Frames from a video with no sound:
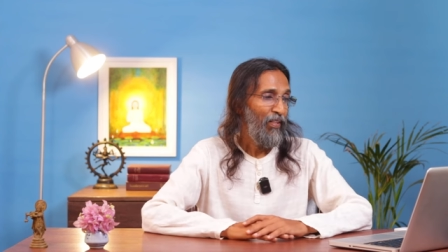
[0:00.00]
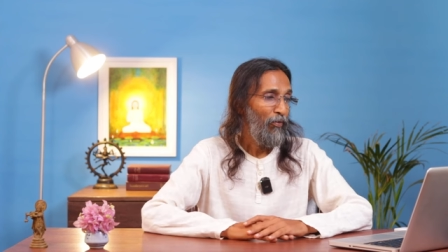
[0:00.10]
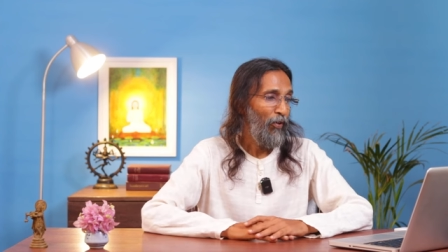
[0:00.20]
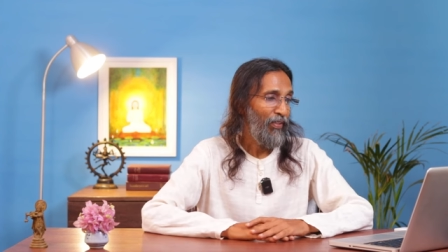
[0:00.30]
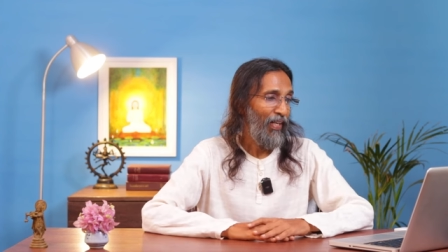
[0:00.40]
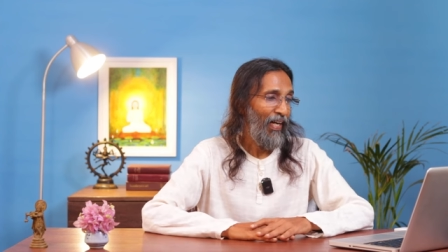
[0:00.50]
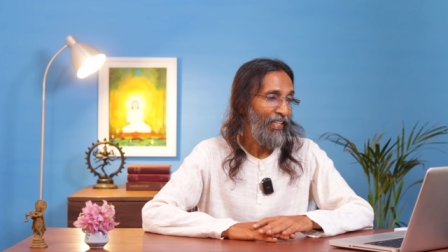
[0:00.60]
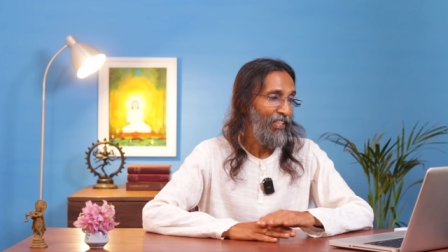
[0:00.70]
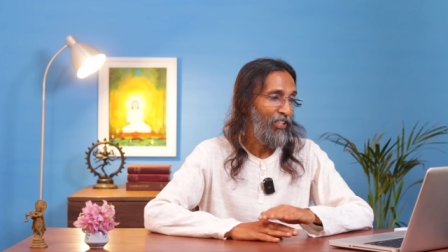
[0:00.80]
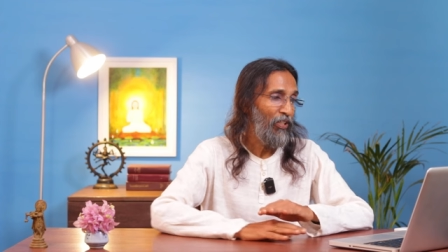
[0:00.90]
for the
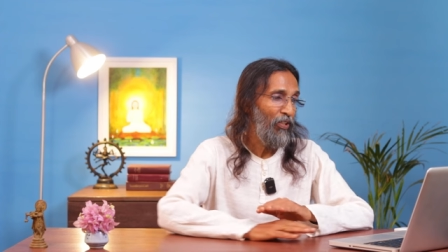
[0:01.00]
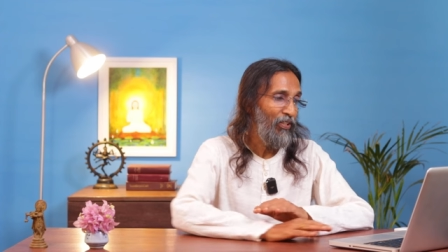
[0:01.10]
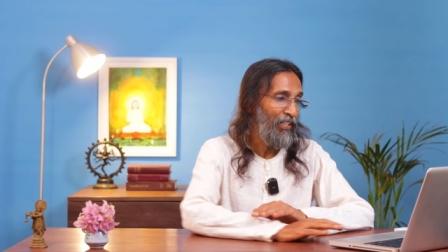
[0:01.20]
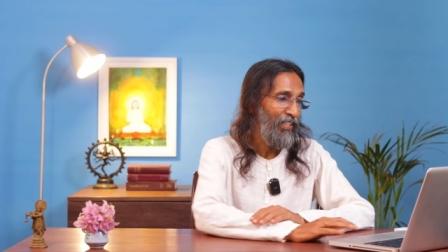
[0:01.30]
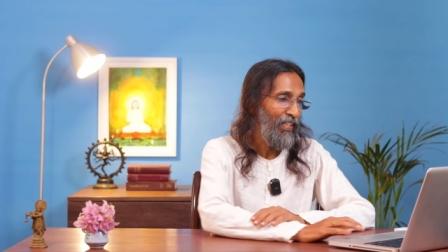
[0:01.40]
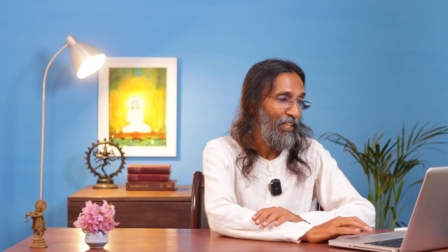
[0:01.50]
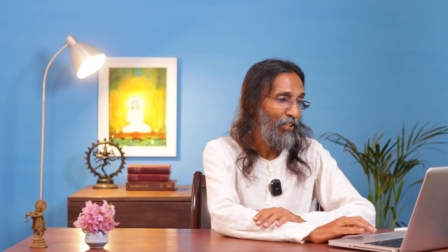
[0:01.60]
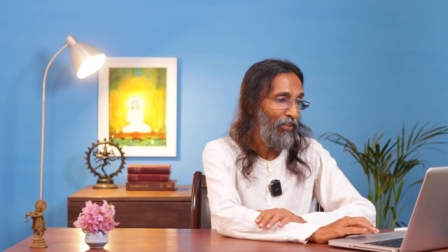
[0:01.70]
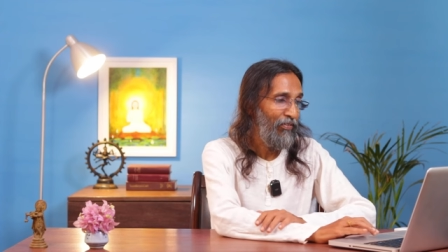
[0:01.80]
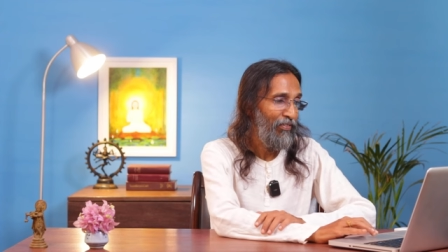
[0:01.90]
highest good
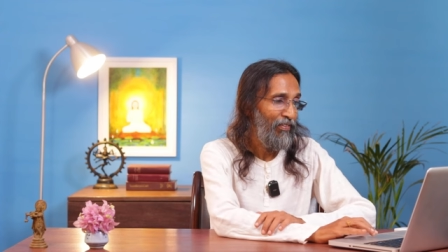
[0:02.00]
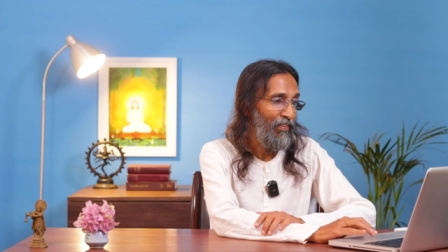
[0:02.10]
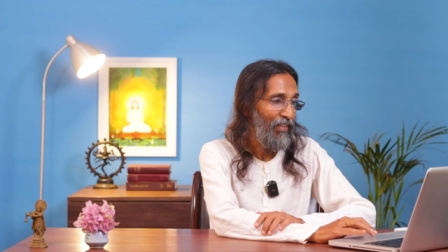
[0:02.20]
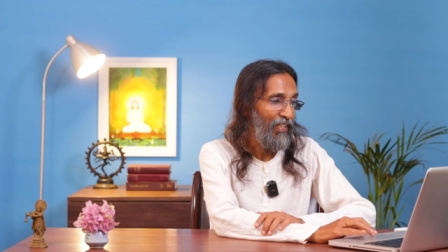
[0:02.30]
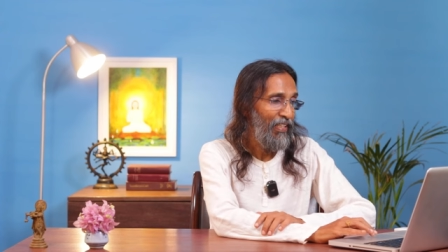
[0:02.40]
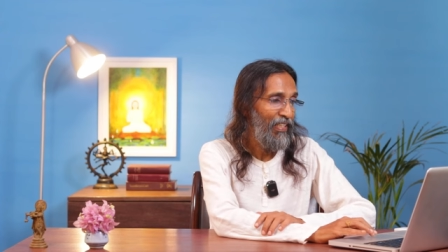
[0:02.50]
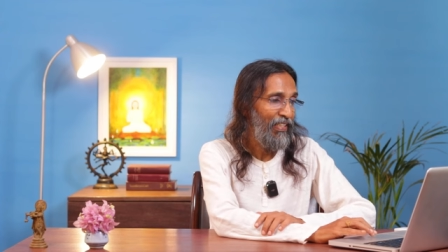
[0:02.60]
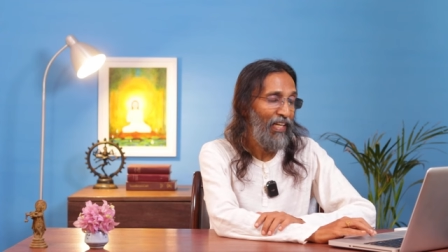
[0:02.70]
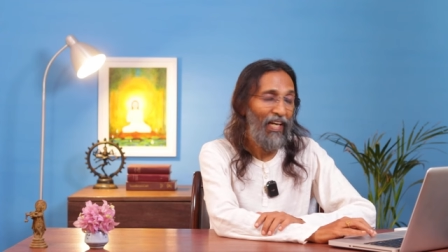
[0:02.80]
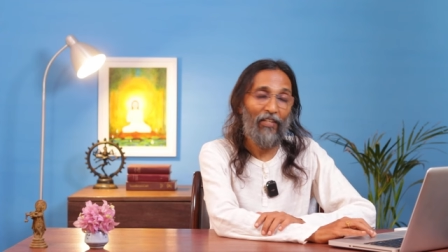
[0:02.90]
and of
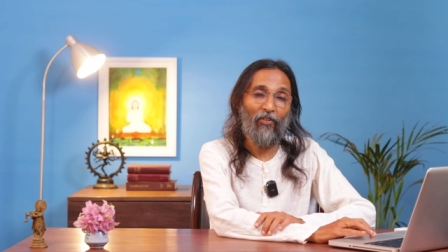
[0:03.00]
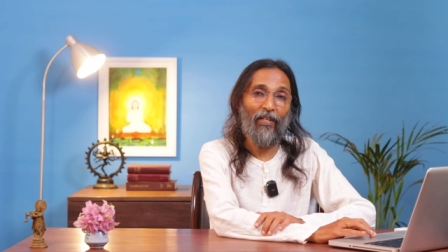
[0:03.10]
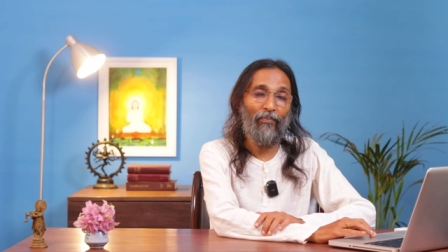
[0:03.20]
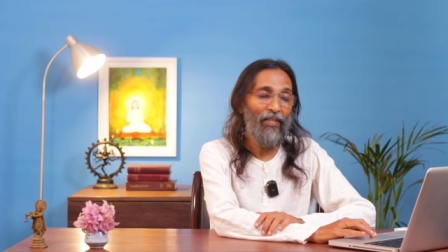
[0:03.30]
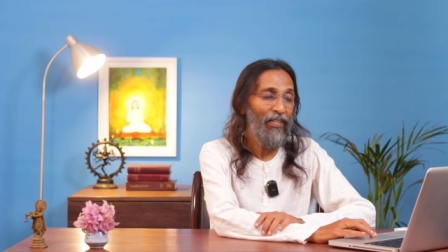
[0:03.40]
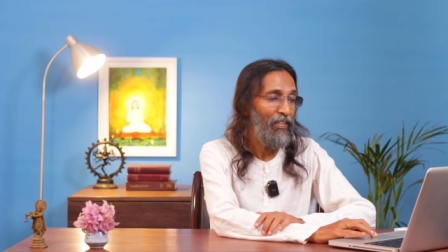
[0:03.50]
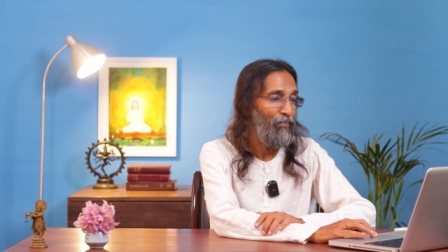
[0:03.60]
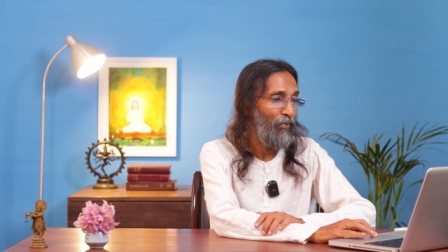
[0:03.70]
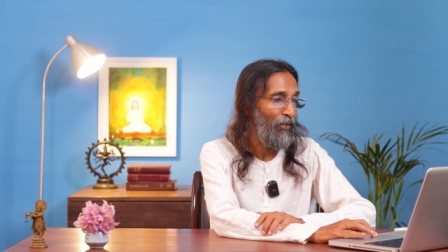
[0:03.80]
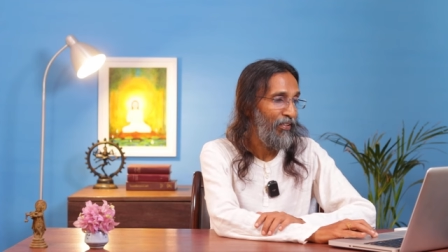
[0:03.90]
incalculable
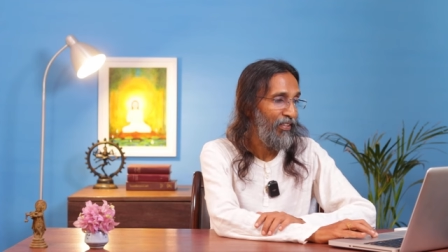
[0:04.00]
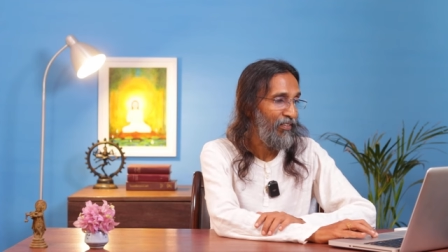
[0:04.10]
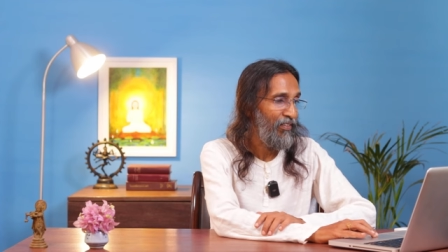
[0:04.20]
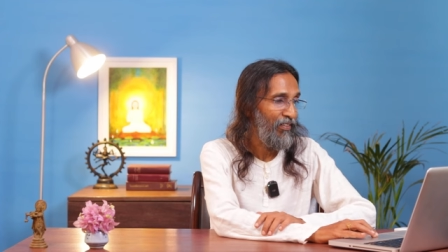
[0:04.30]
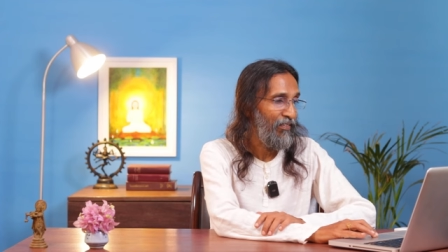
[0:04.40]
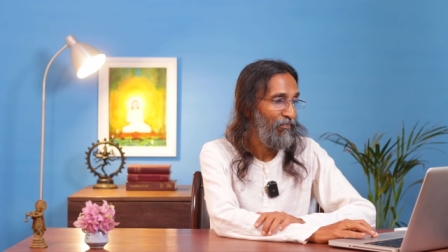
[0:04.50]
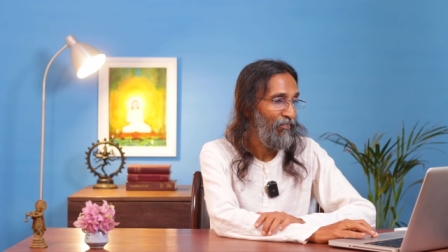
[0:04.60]
importance.